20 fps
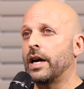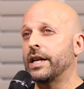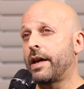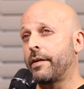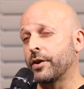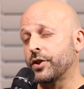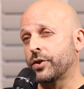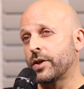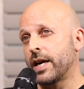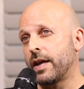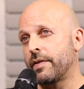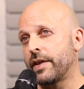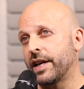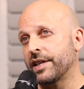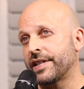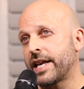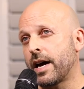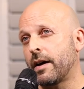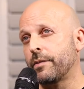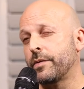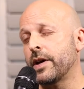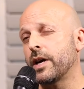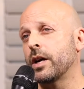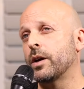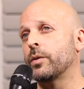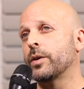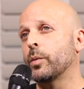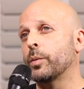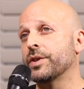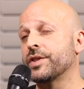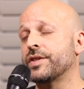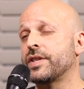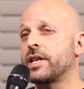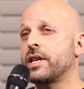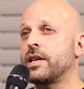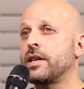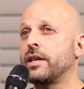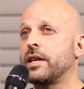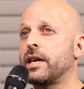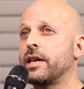Another trend that is out there that we're
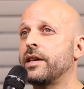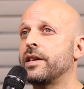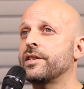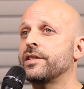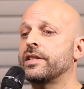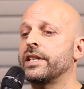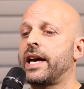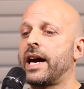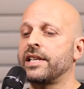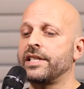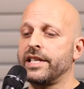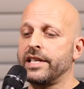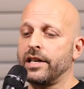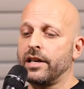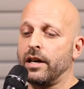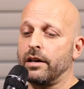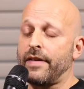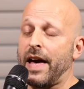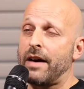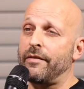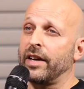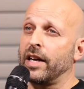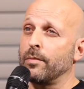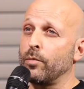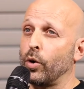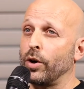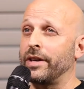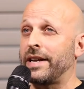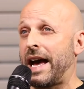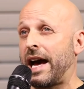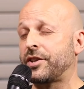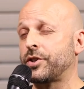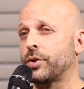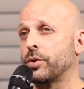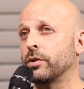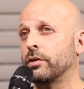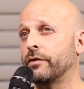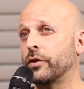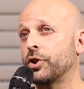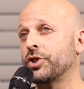seeing is the idea of having a more
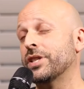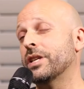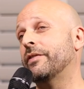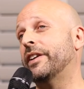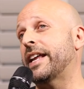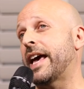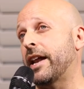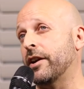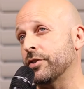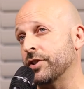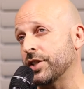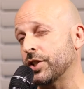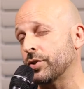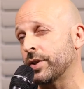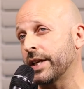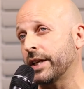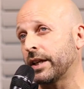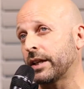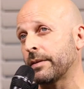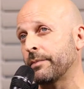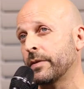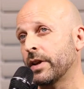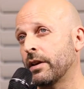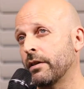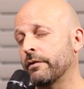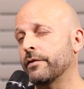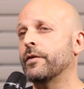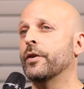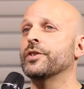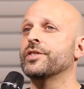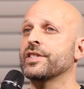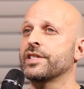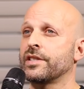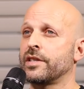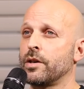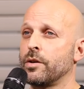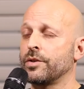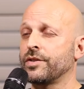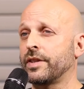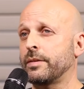natural version of an energy drink versus
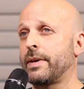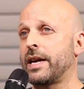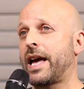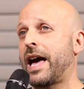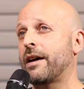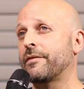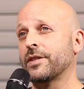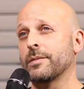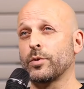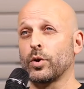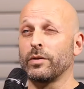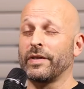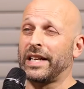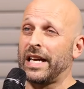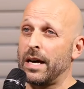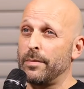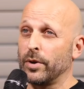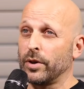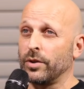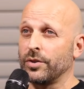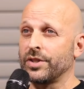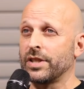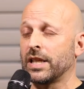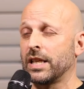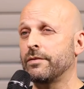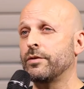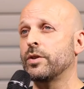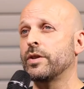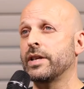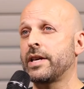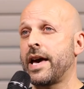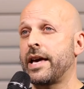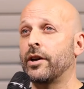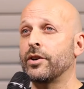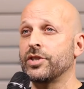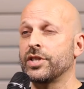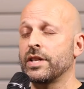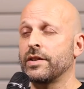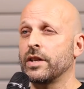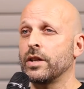those that may have some sort of a chemical to give you the
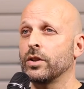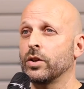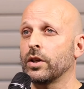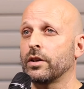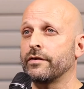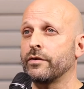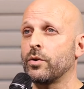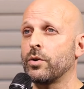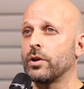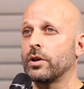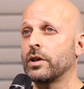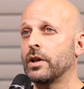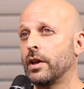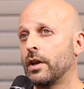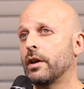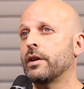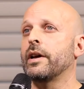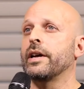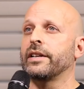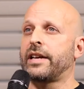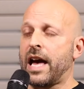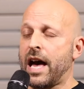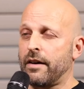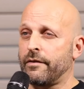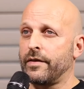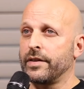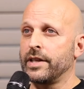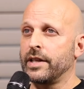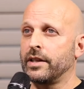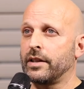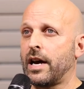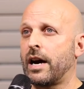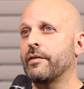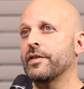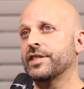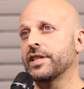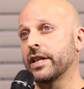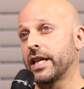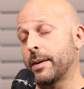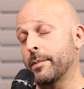energy that you look for. And caffeine,
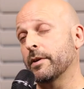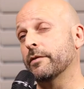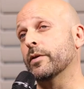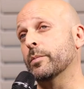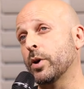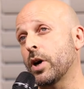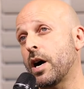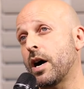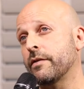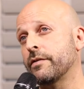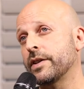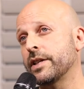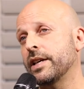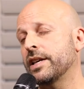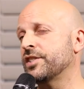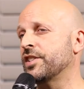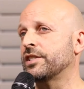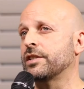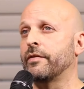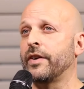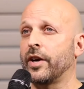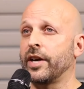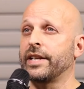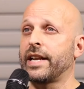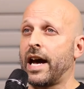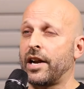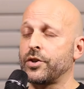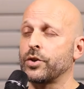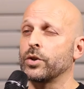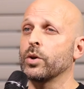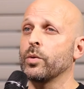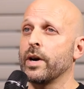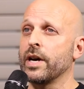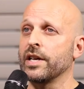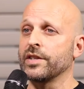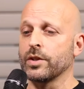obviously coming from coffee, is just a very natural way.